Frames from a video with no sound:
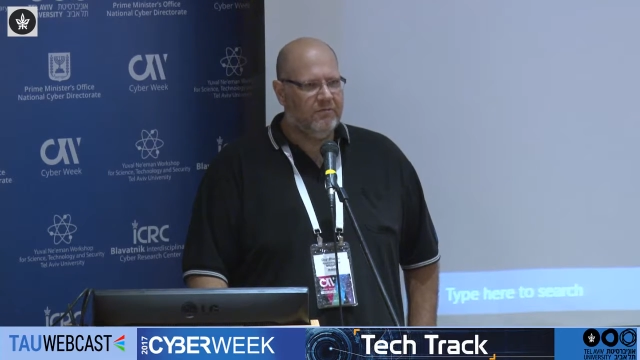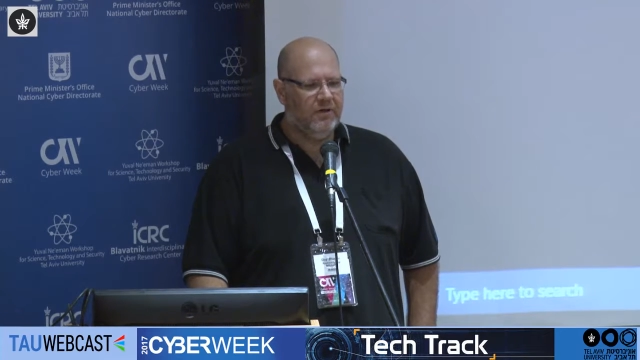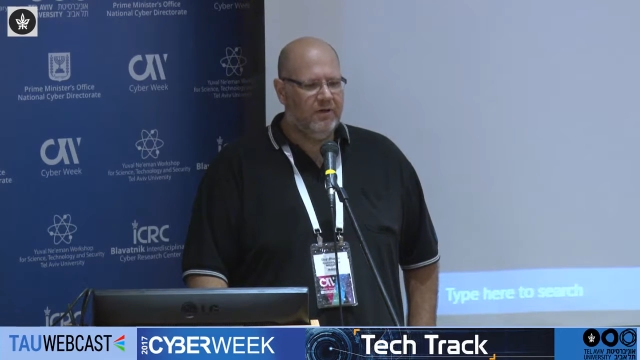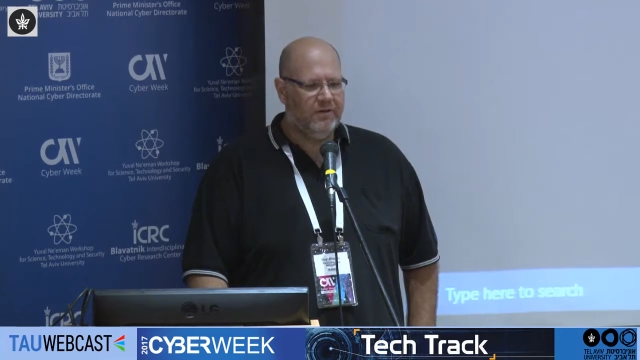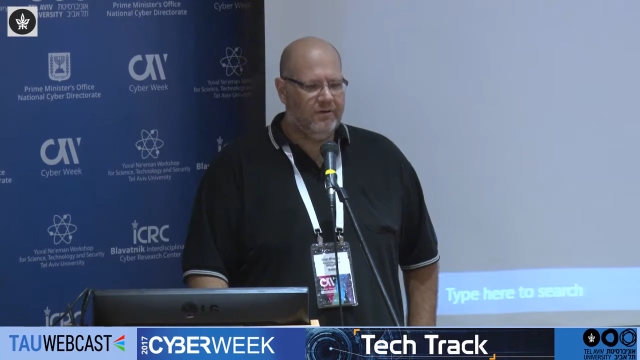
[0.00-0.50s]

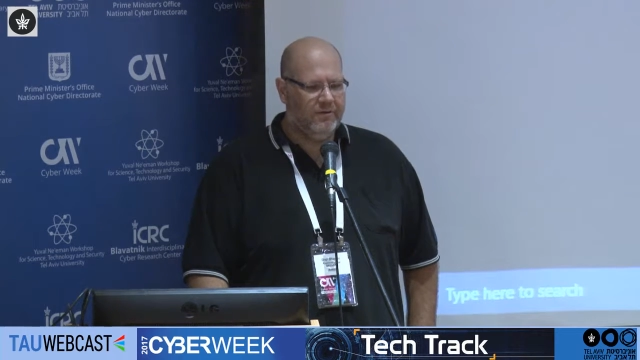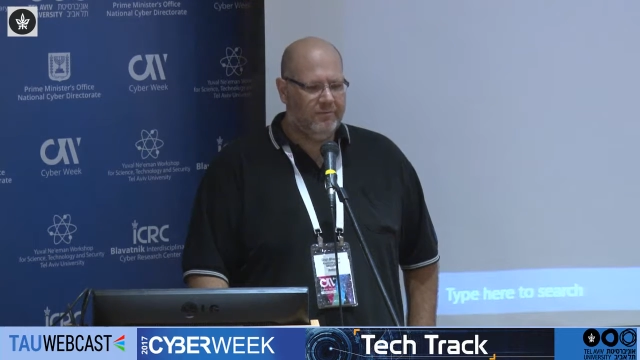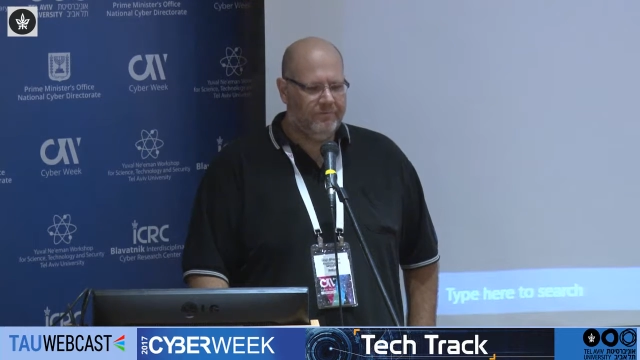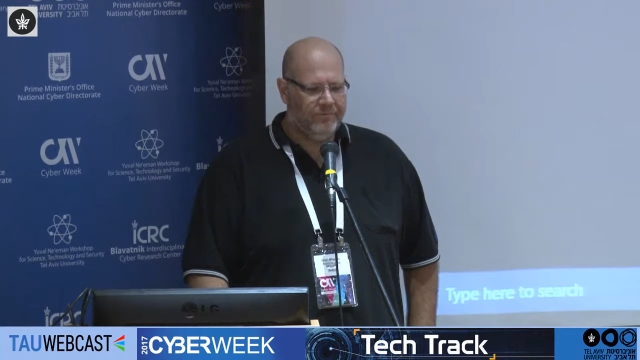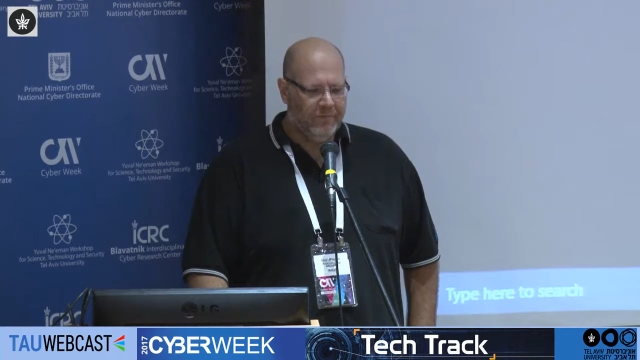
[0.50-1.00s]
uh, um,
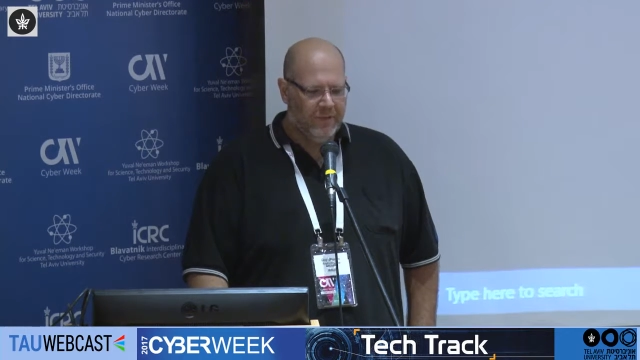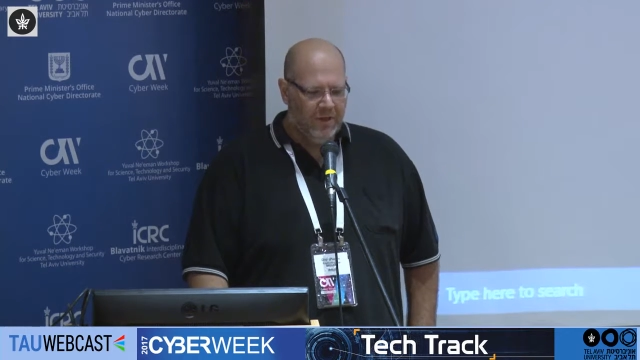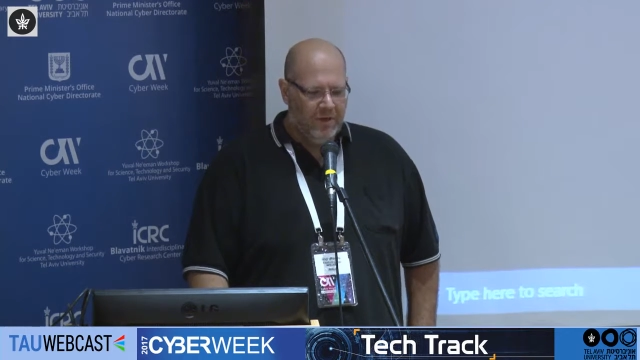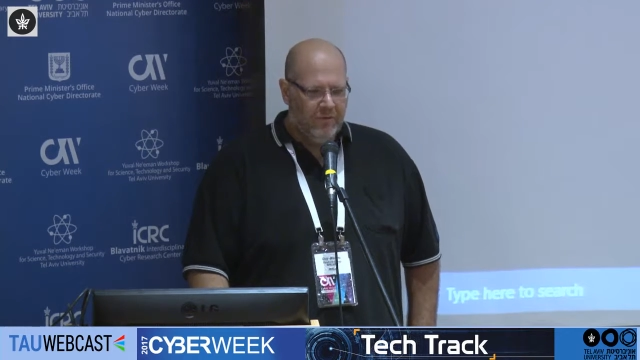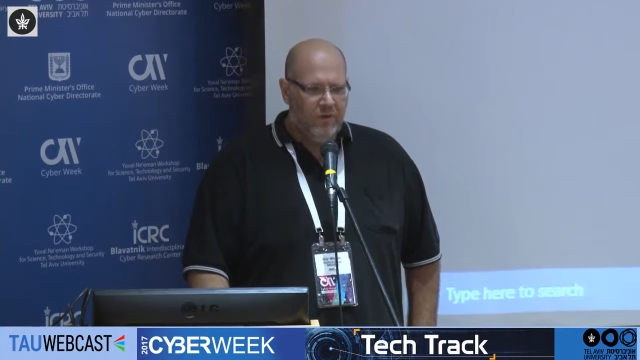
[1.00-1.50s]

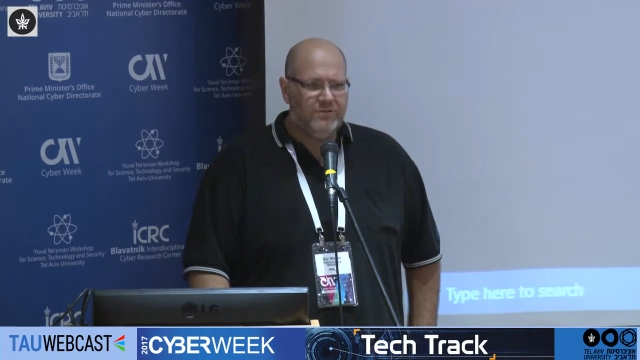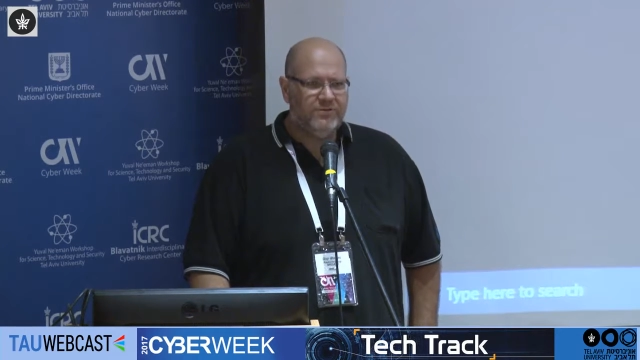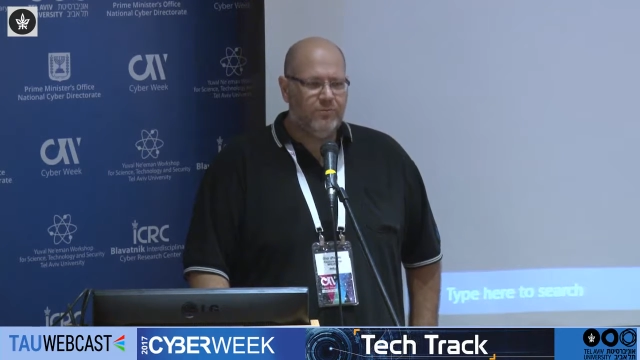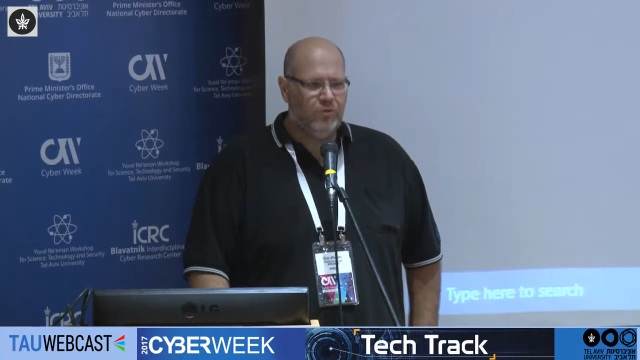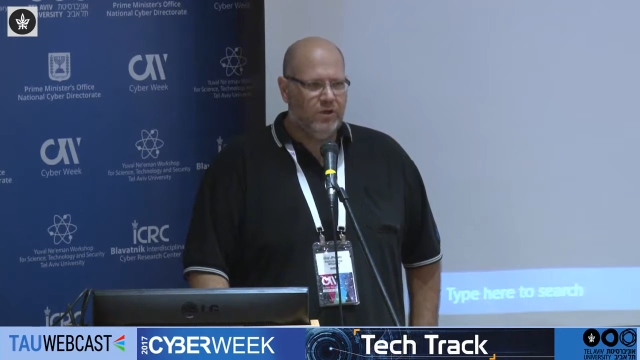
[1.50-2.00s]

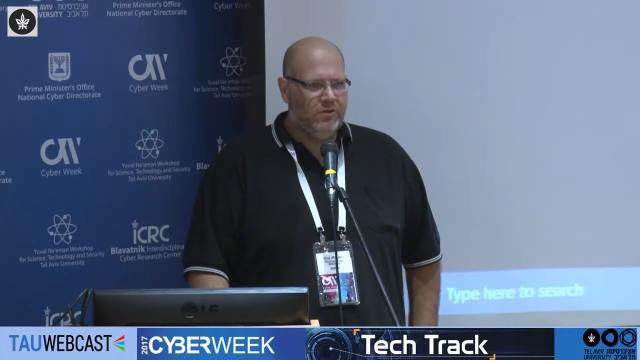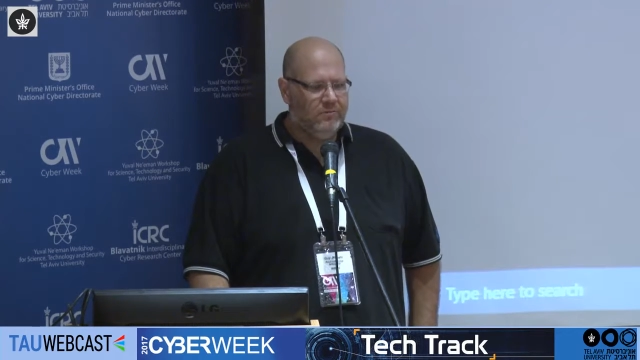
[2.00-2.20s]
ransomware,